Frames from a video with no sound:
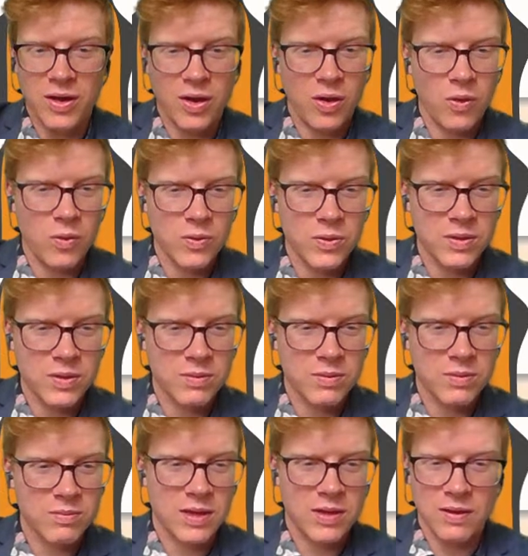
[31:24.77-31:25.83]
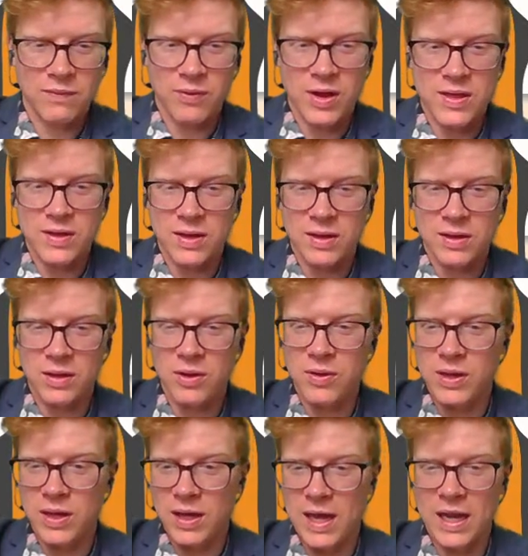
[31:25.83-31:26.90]
Awesome to see you here, Fraser, Luke,
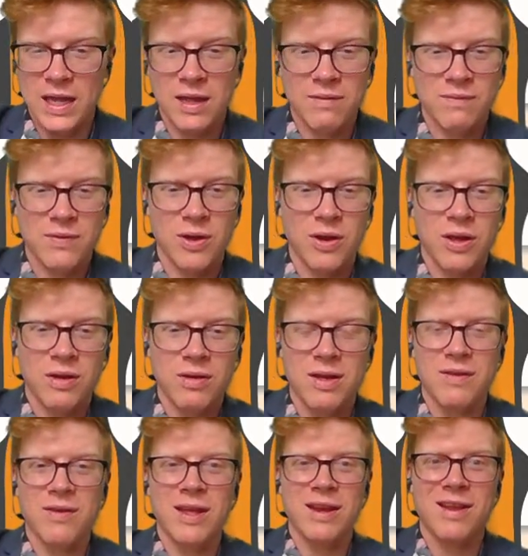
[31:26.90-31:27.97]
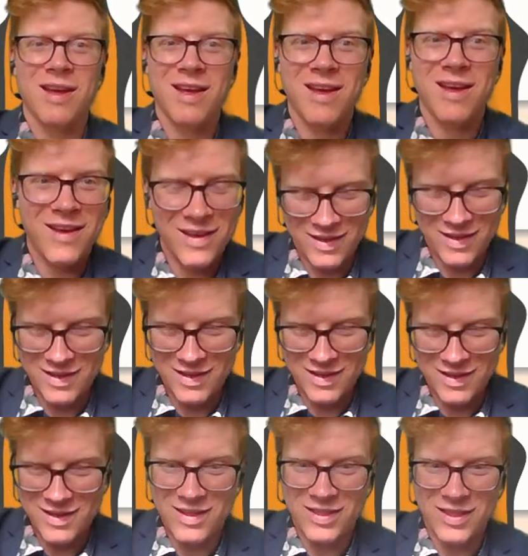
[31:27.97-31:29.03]
Elliot, Fiona, Yvette.
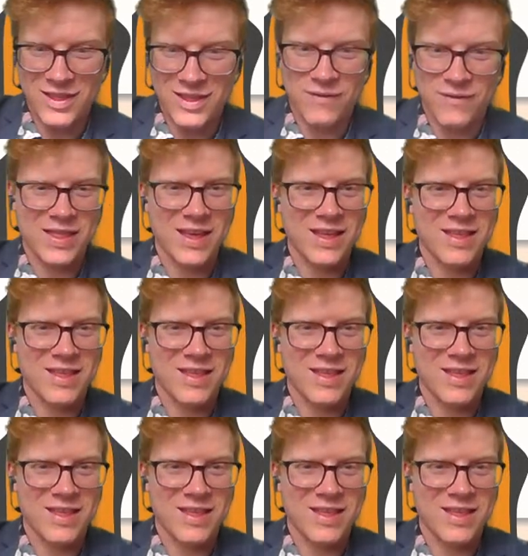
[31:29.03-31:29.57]
This is fantastic.